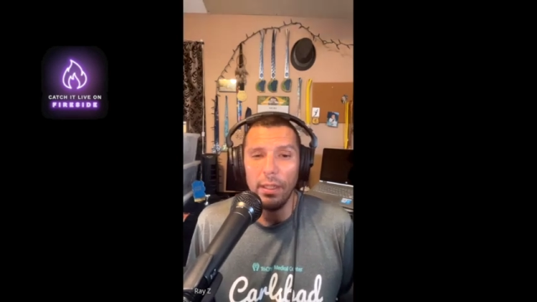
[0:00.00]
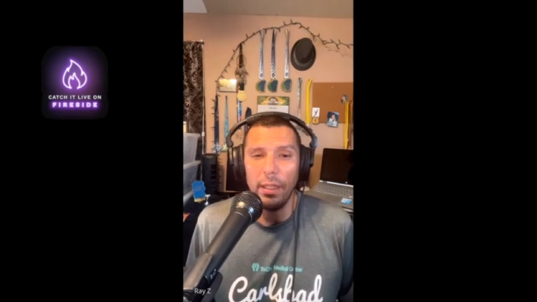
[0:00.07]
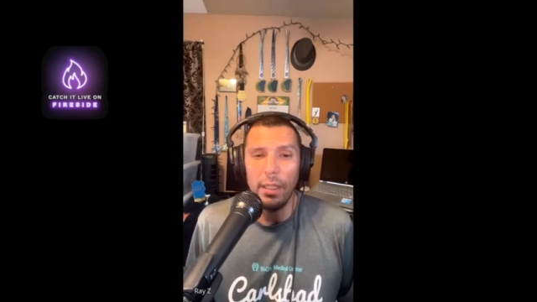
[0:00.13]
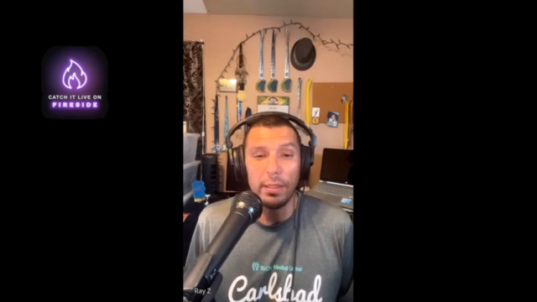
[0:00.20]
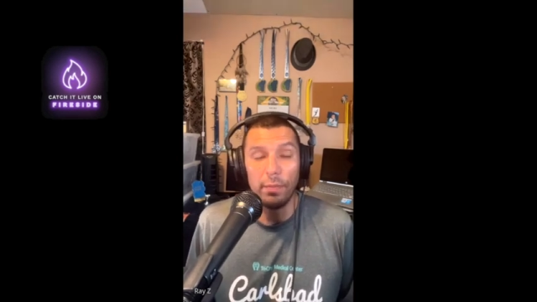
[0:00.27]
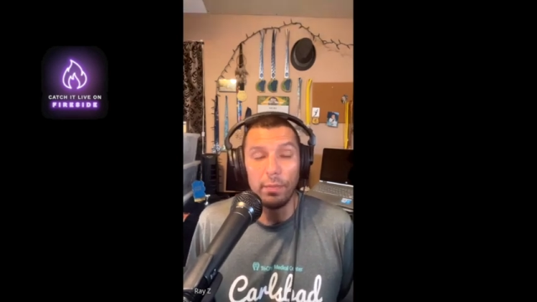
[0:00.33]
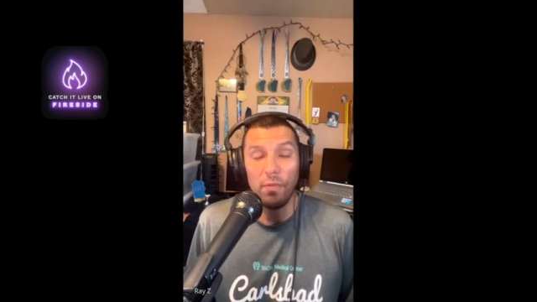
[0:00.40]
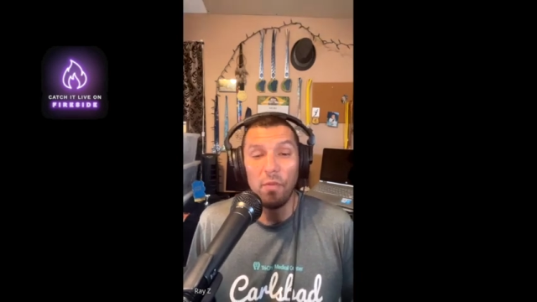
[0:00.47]

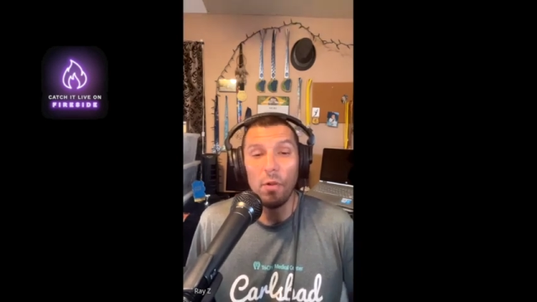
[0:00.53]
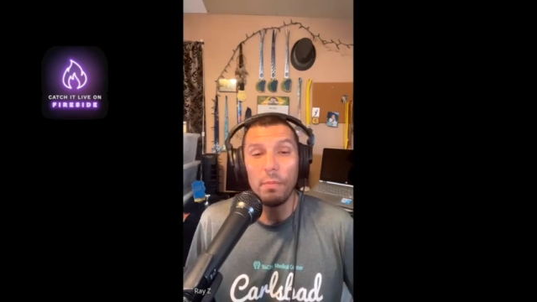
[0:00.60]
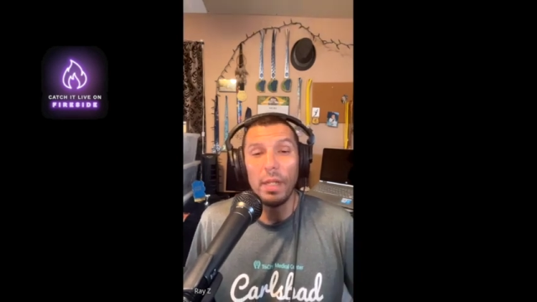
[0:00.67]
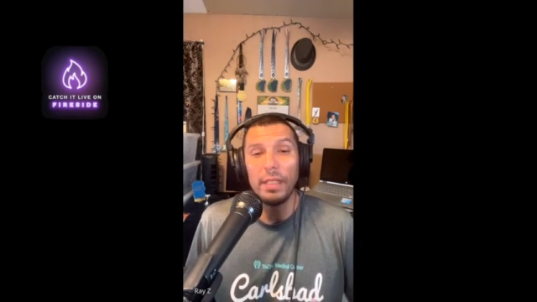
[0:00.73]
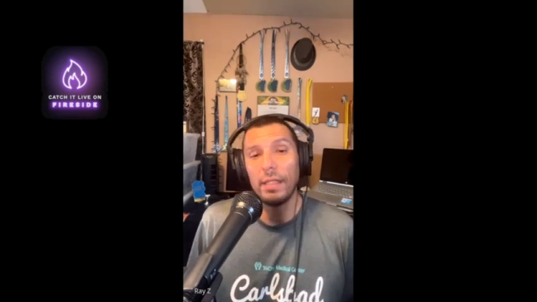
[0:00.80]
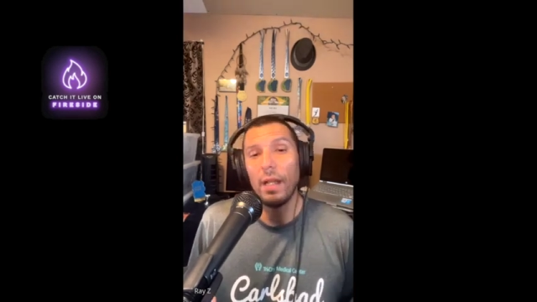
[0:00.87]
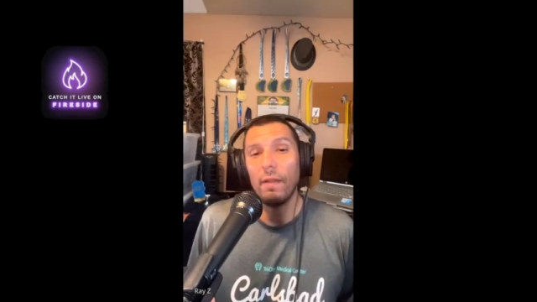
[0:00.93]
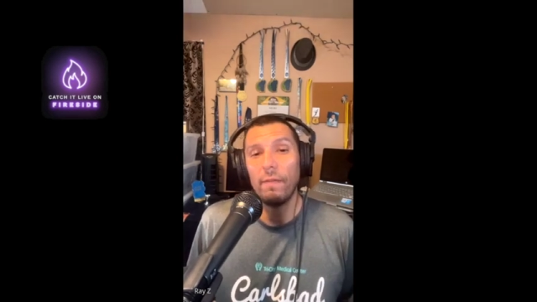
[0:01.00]
it's for
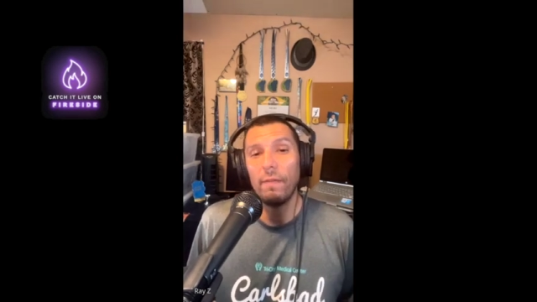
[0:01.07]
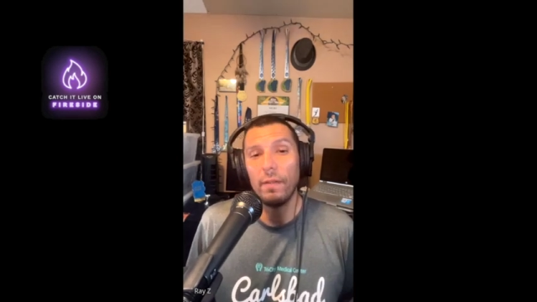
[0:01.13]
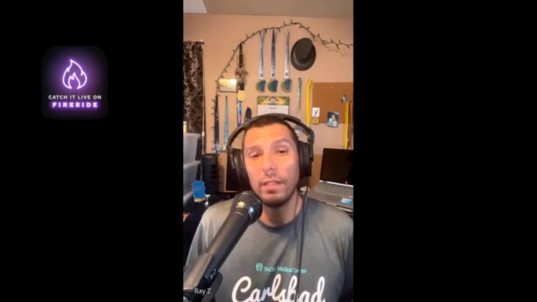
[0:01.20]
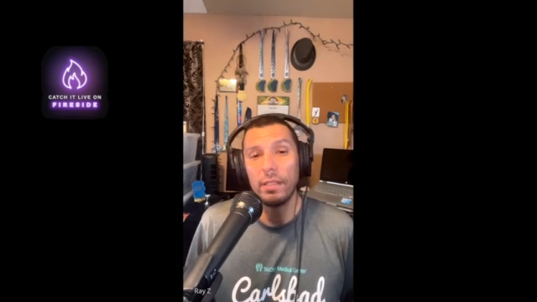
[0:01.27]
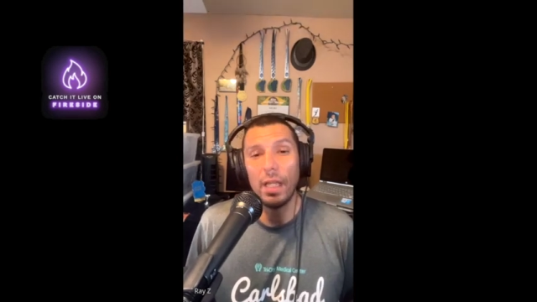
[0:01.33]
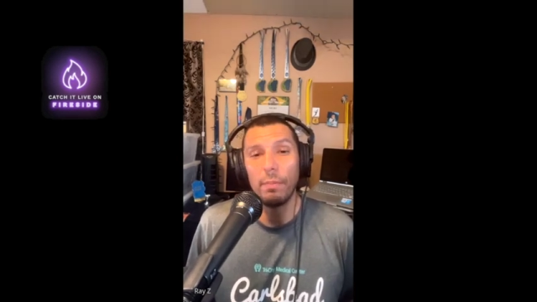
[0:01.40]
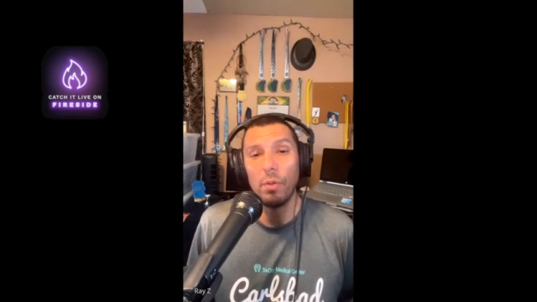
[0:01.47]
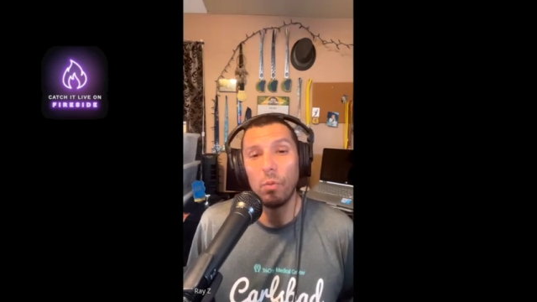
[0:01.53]
myself and the
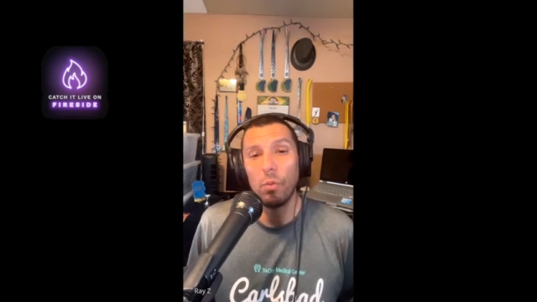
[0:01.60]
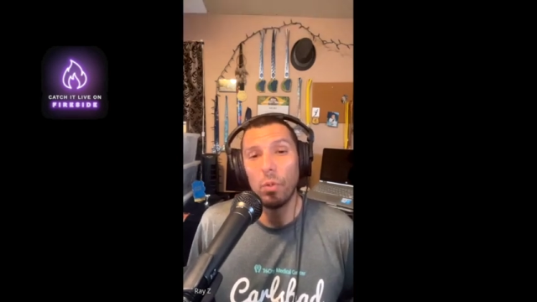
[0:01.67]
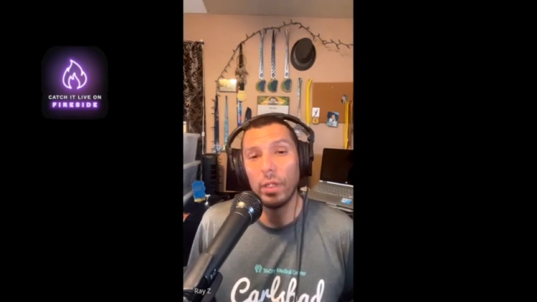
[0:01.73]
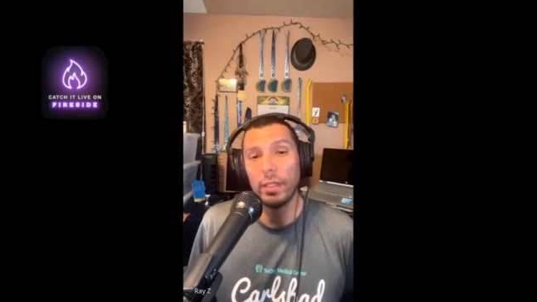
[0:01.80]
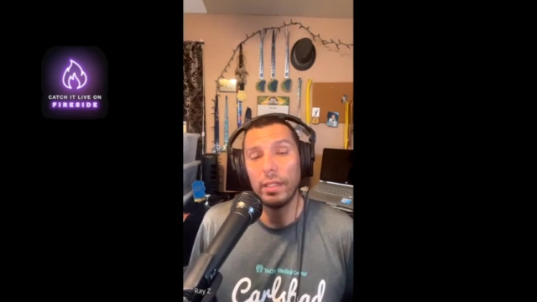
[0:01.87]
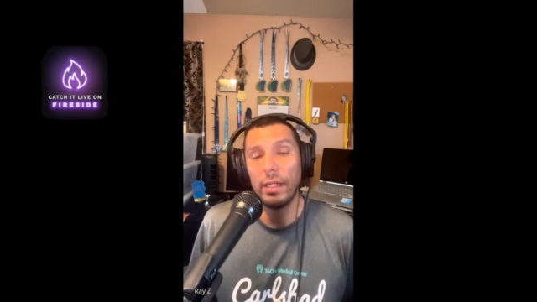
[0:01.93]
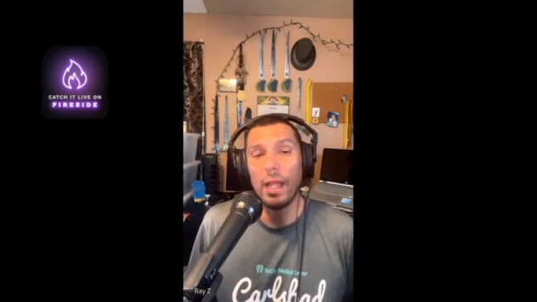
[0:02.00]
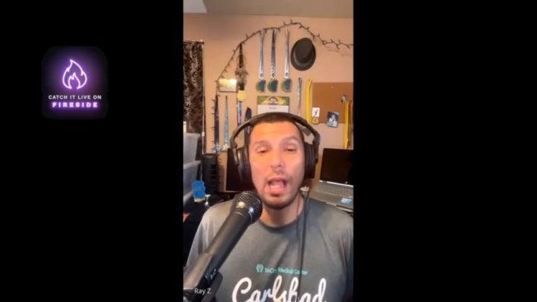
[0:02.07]
type of work
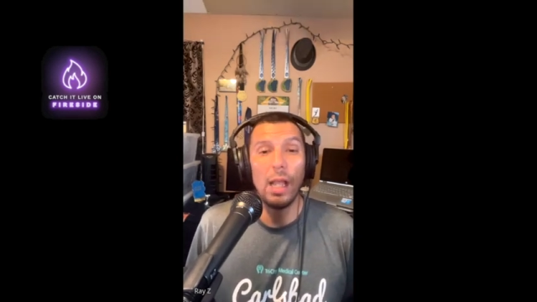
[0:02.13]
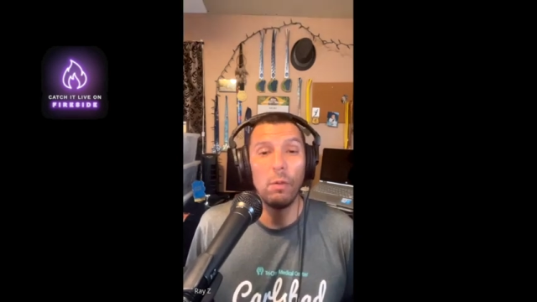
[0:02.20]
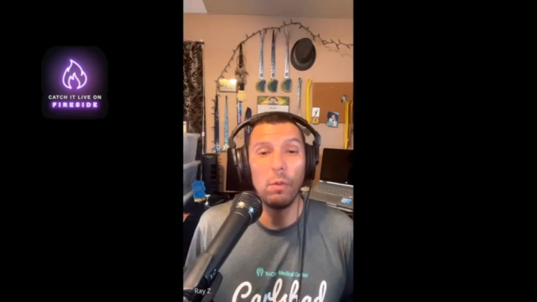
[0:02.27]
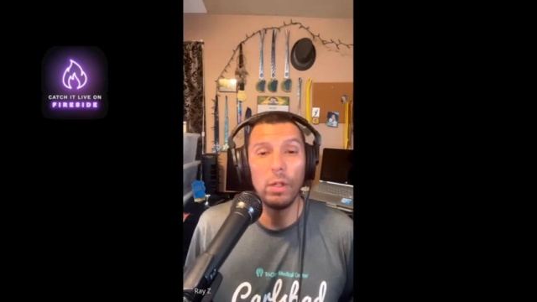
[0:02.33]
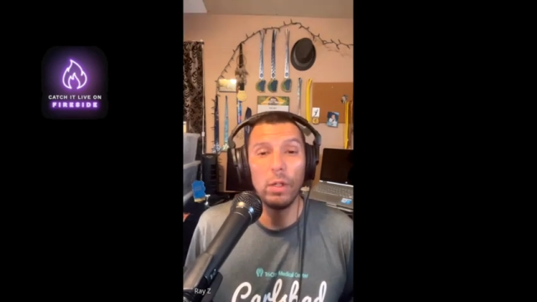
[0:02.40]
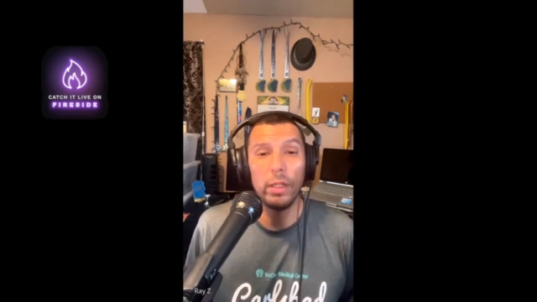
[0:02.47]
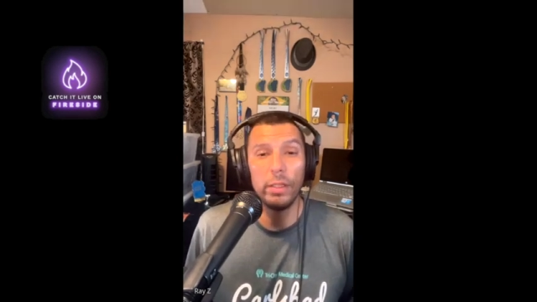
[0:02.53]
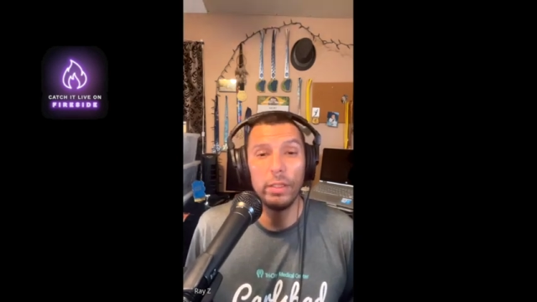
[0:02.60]
that I
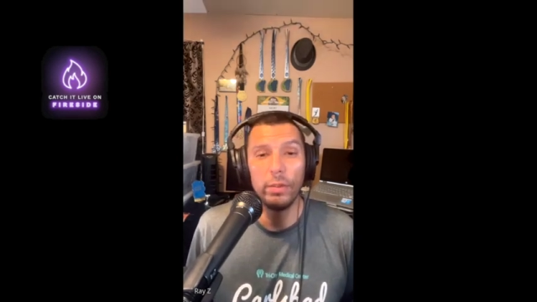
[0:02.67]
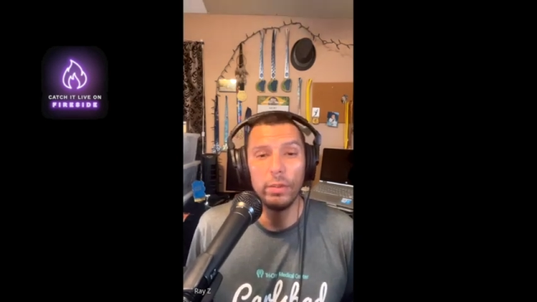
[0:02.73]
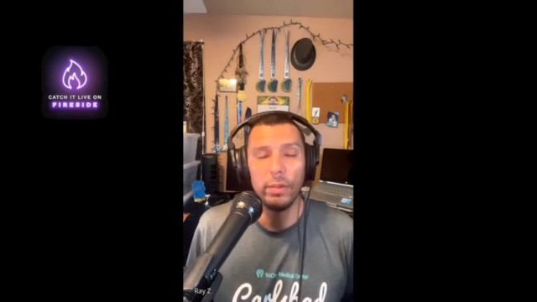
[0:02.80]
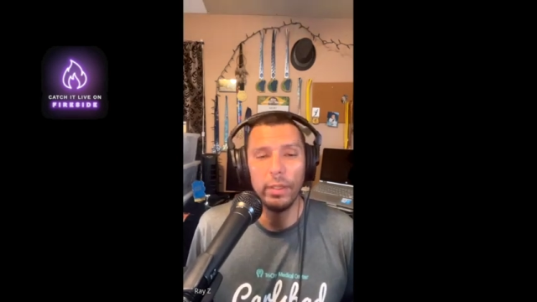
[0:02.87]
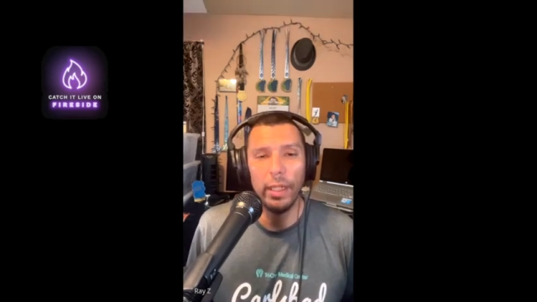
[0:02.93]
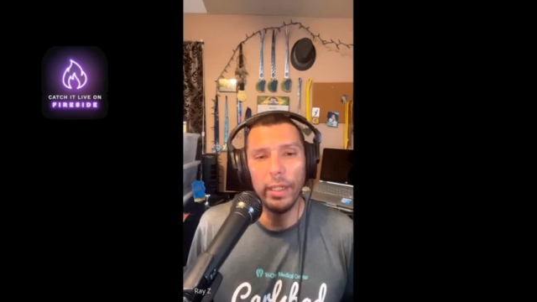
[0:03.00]
want to do.